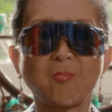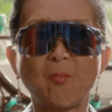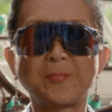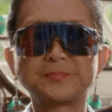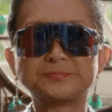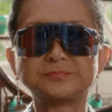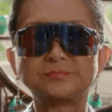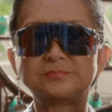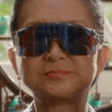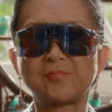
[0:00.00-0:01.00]
What else can
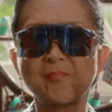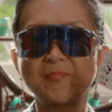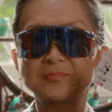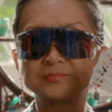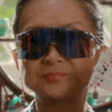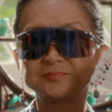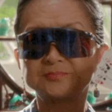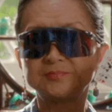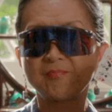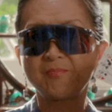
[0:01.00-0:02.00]
you show
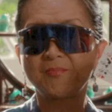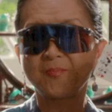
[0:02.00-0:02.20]
to